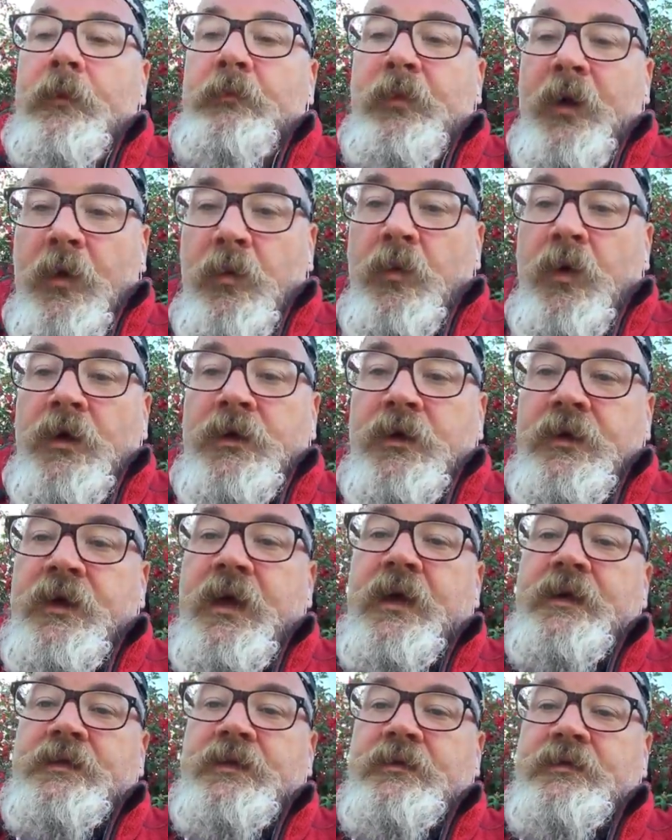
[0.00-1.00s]
But what you
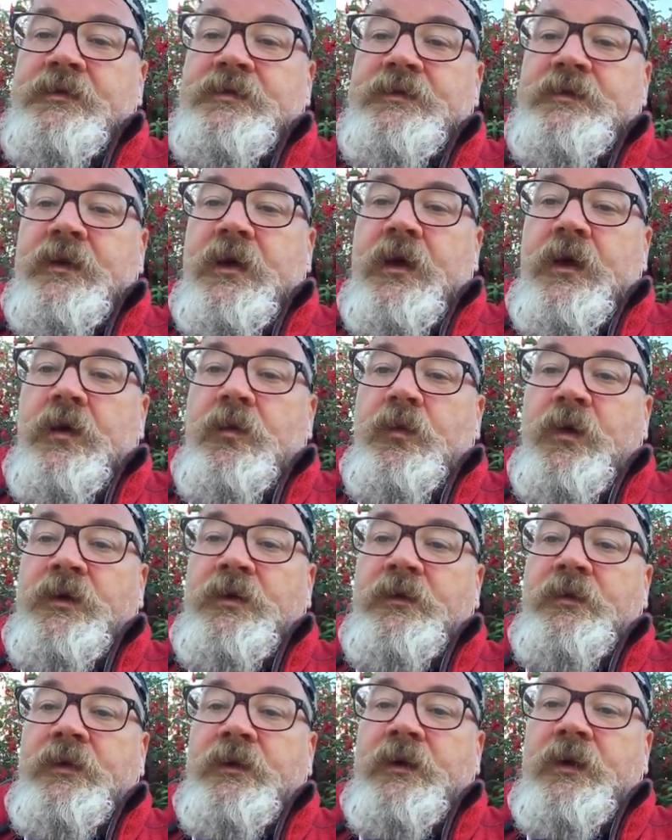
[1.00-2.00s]
can do is, when
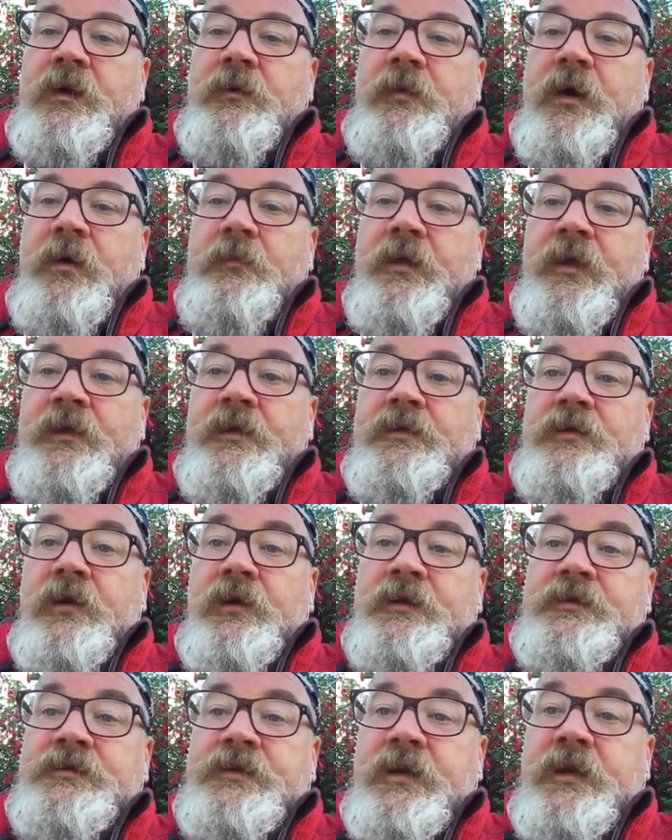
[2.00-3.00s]
you're thinking about
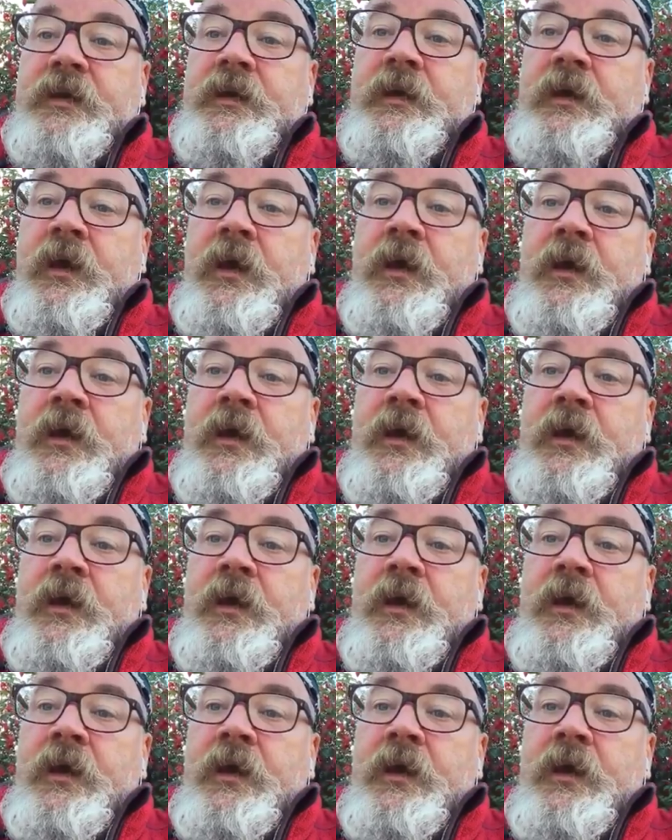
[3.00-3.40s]
methodology,